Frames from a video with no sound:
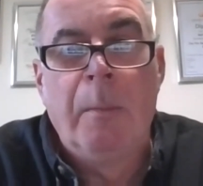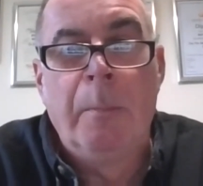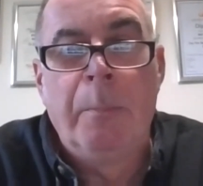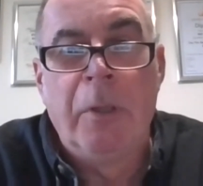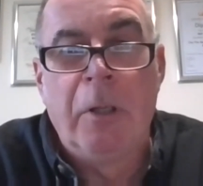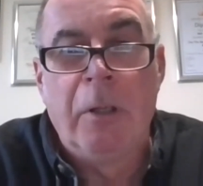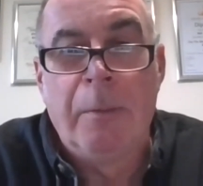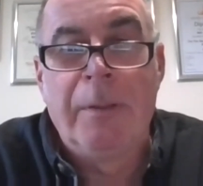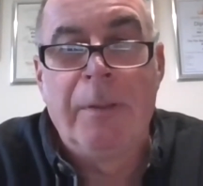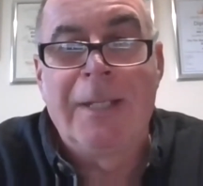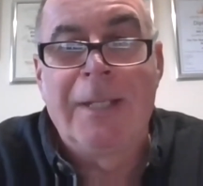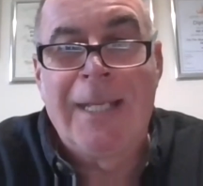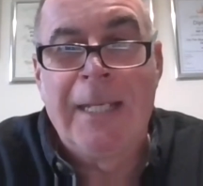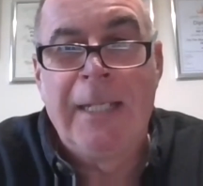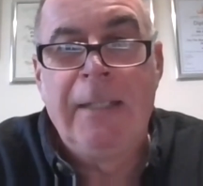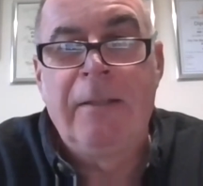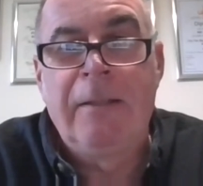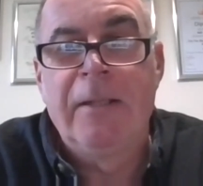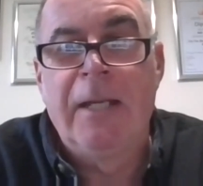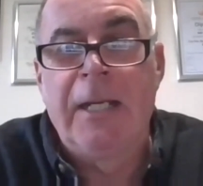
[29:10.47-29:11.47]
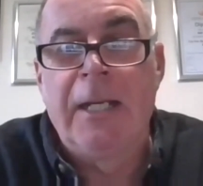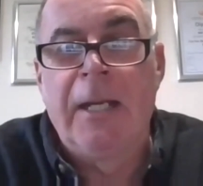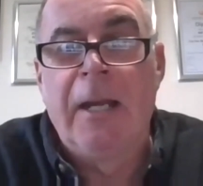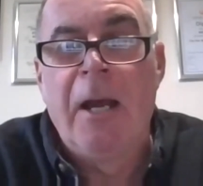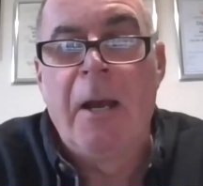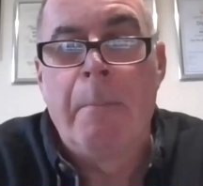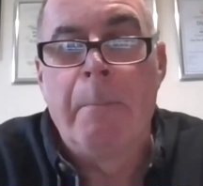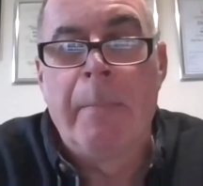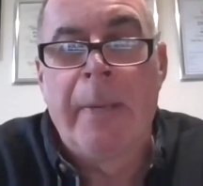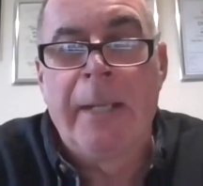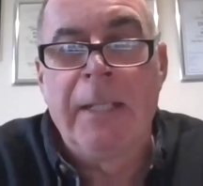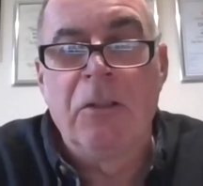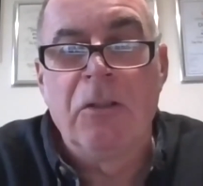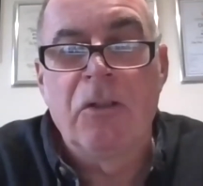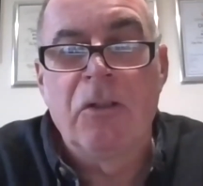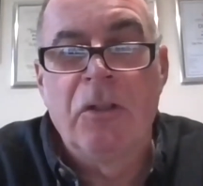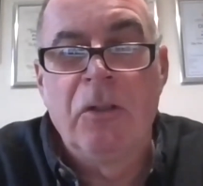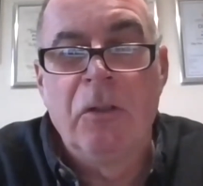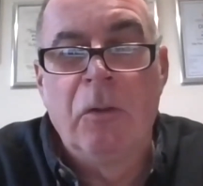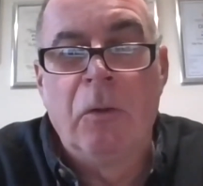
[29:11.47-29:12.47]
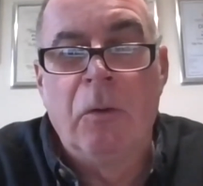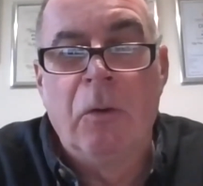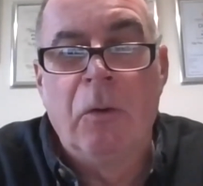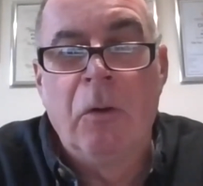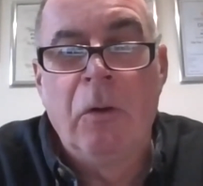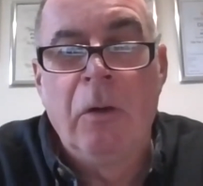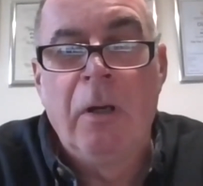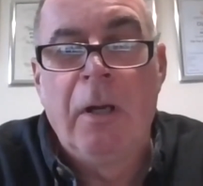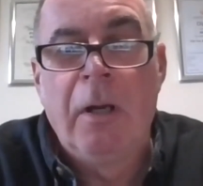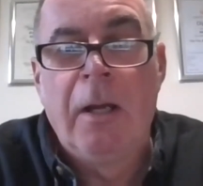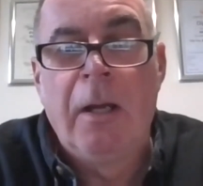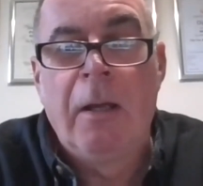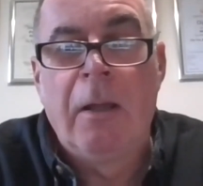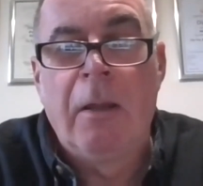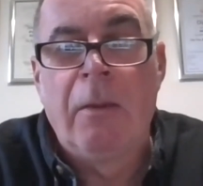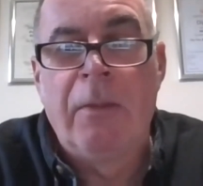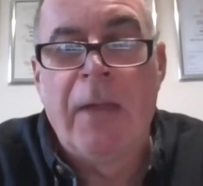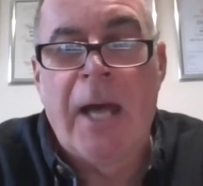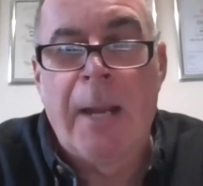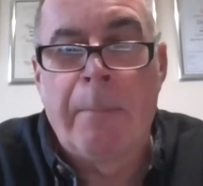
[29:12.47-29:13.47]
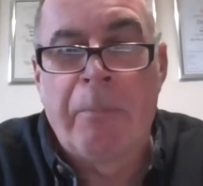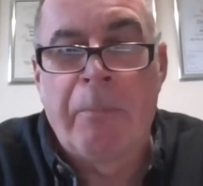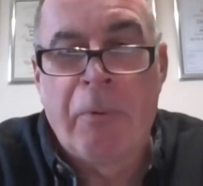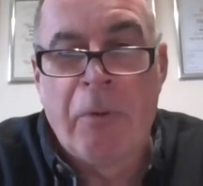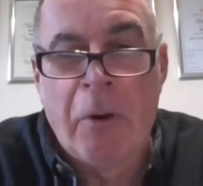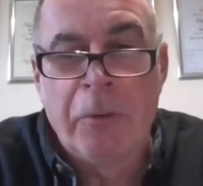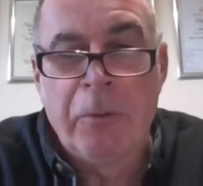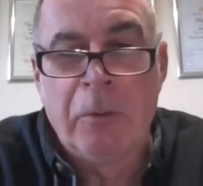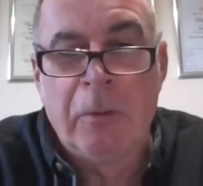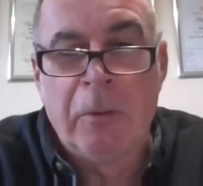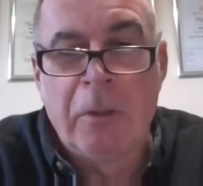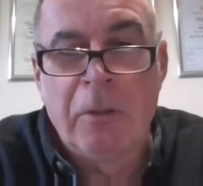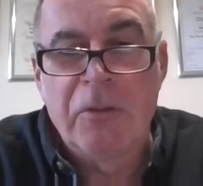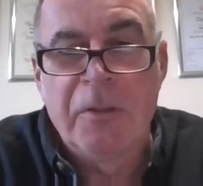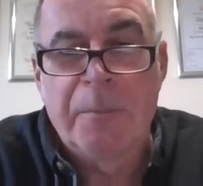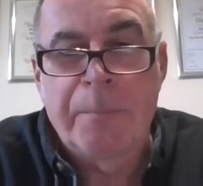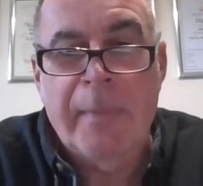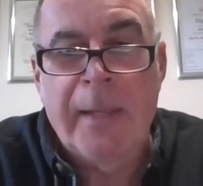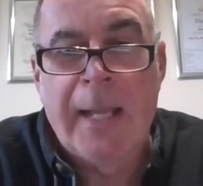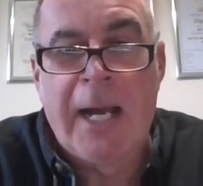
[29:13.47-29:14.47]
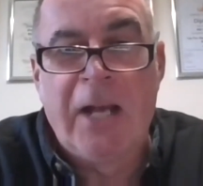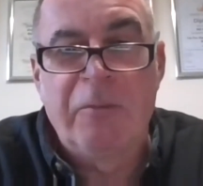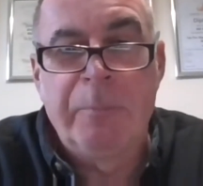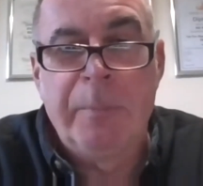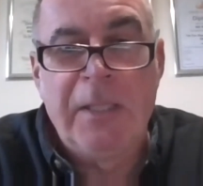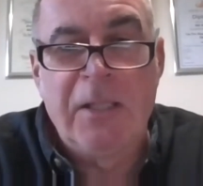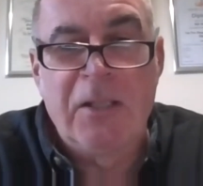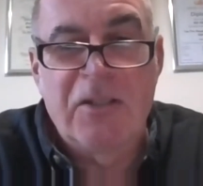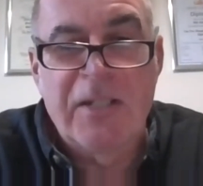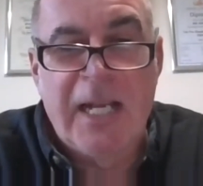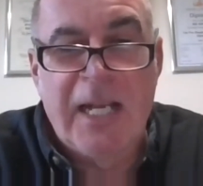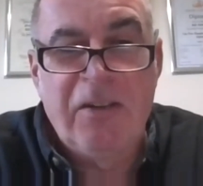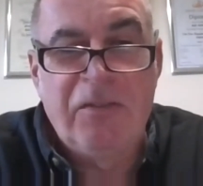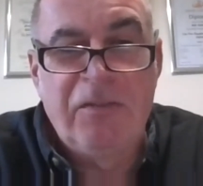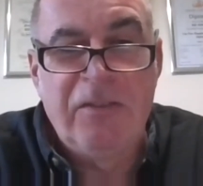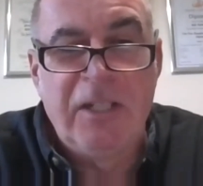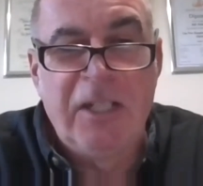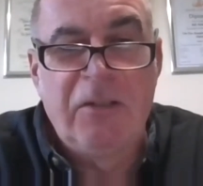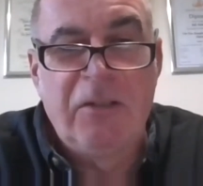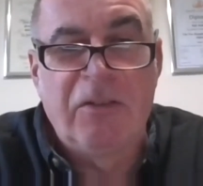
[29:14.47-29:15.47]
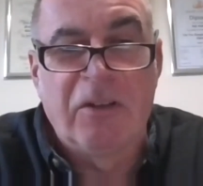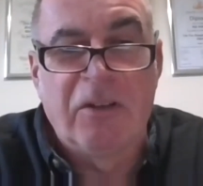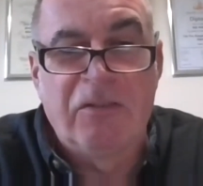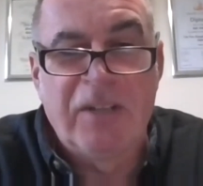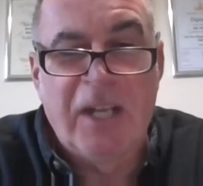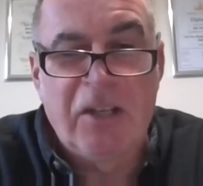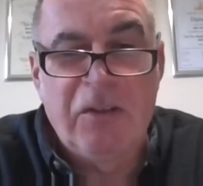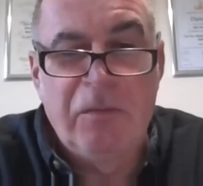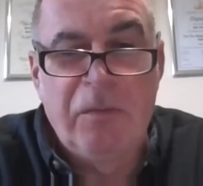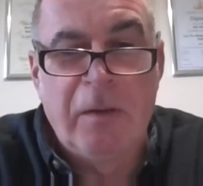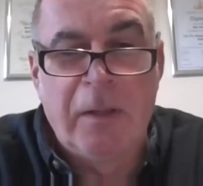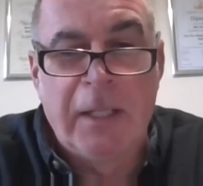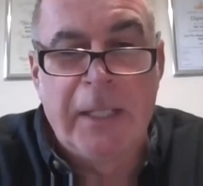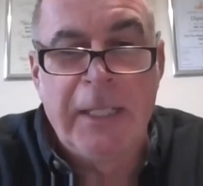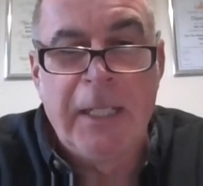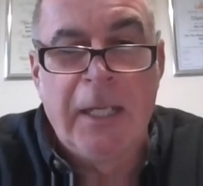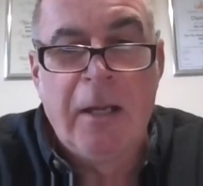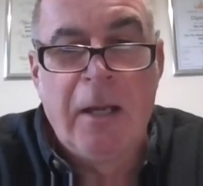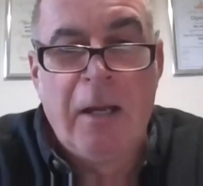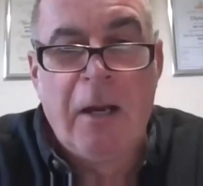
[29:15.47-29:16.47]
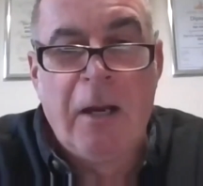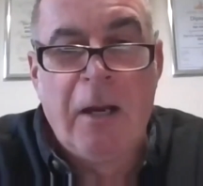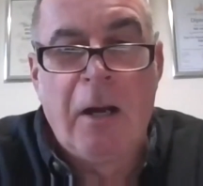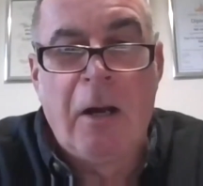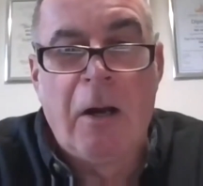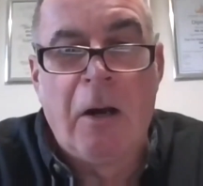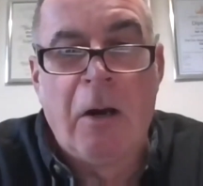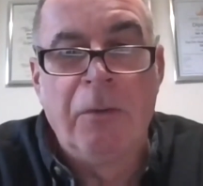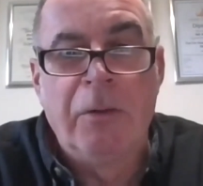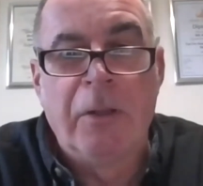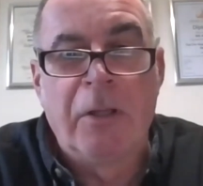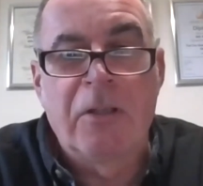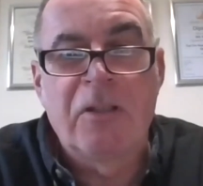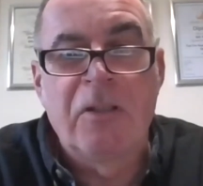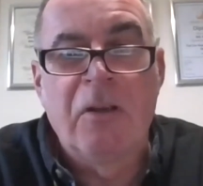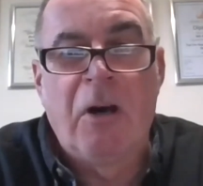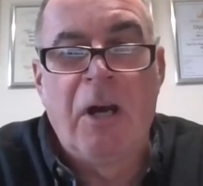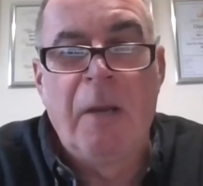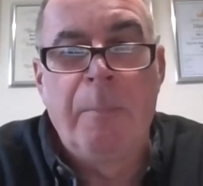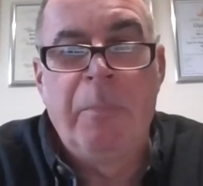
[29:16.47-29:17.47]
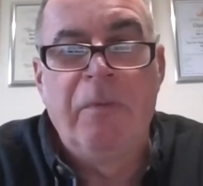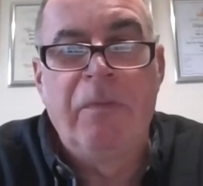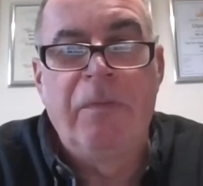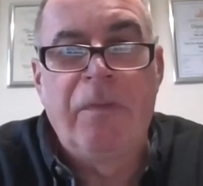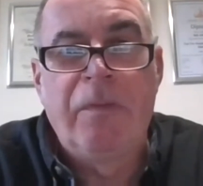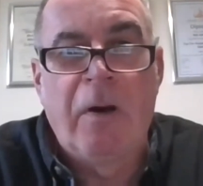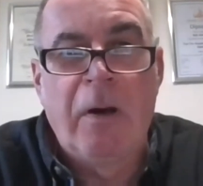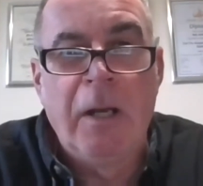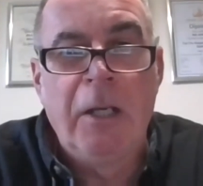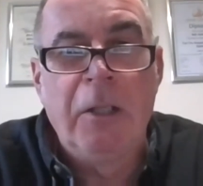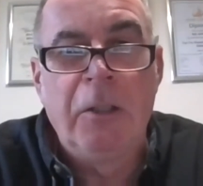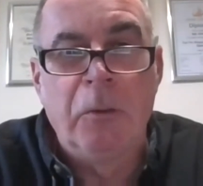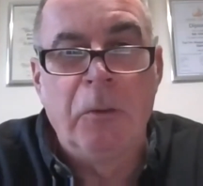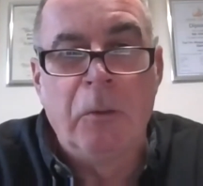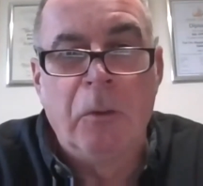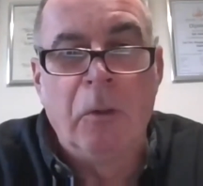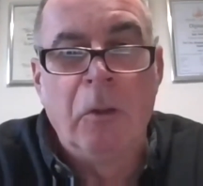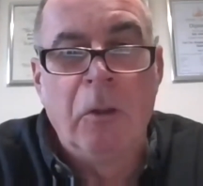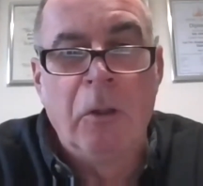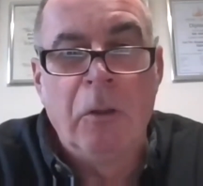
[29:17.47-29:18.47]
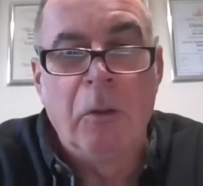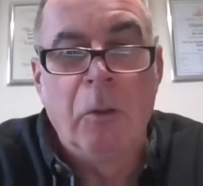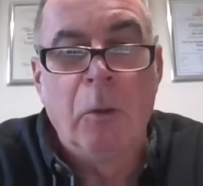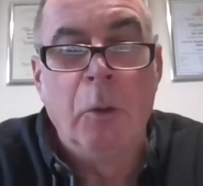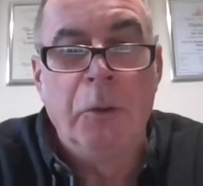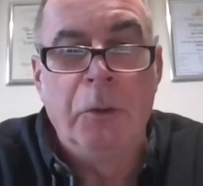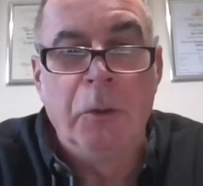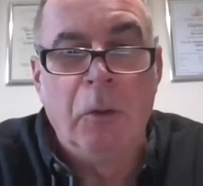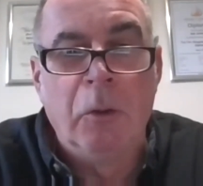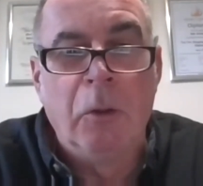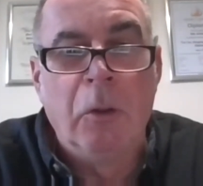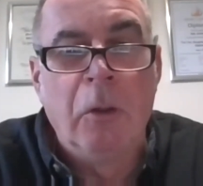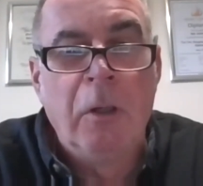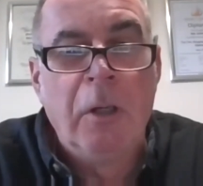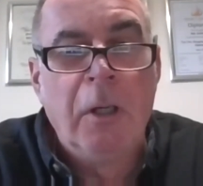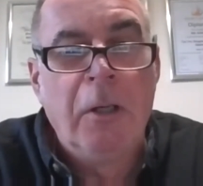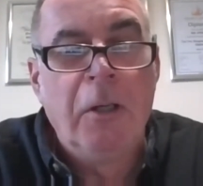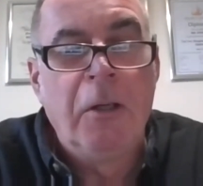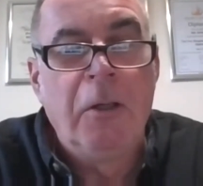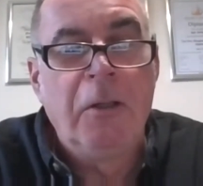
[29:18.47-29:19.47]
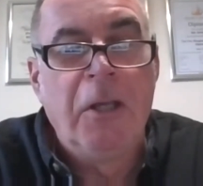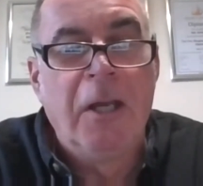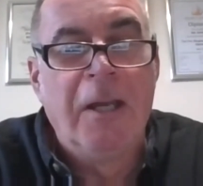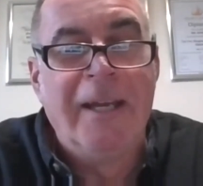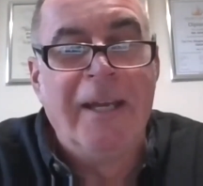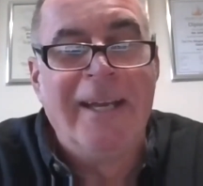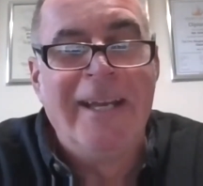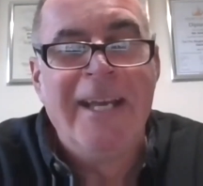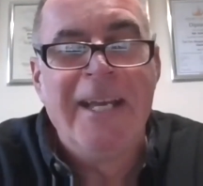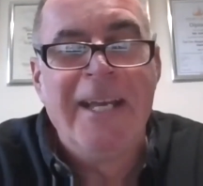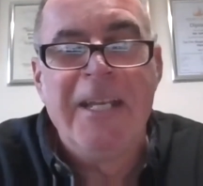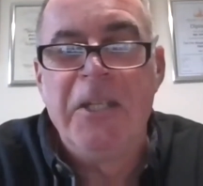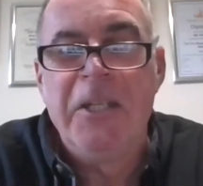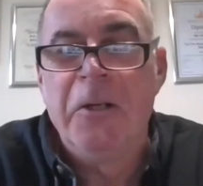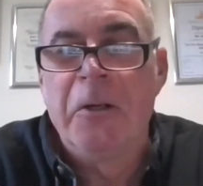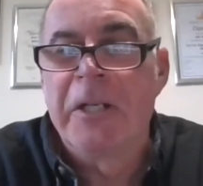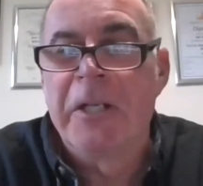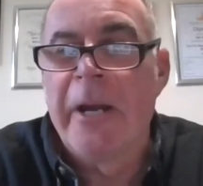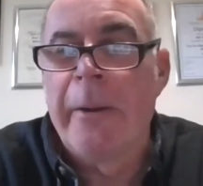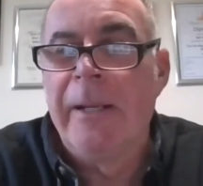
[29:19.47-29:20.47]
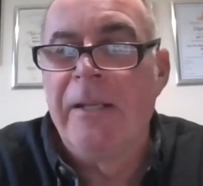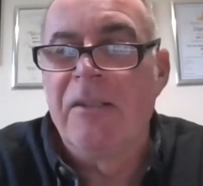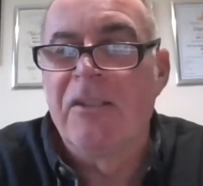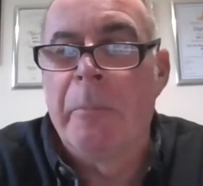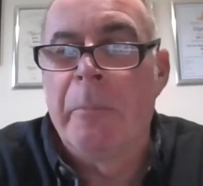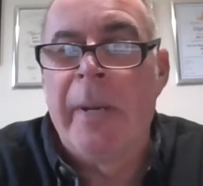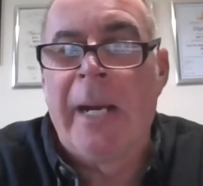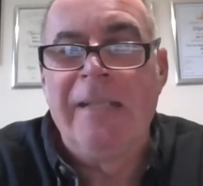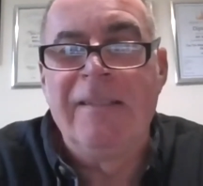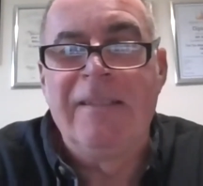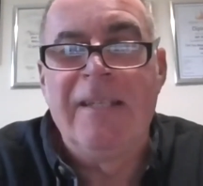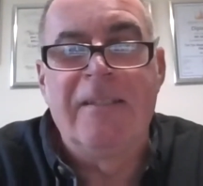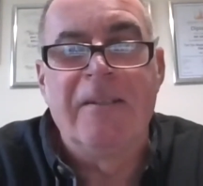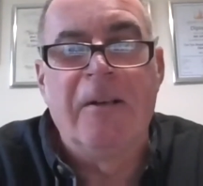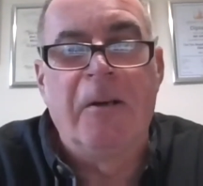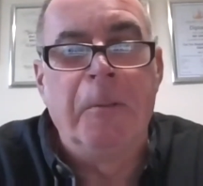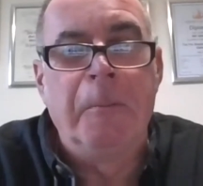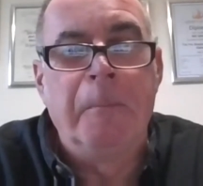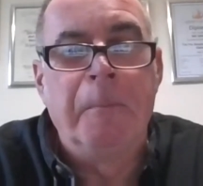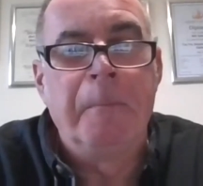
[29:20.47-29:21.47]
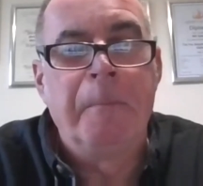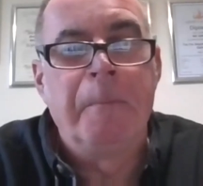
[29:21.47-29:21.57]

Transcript: But key thing, make sure that product has been tested successfully on the type of fire door or door you're going to paint it on.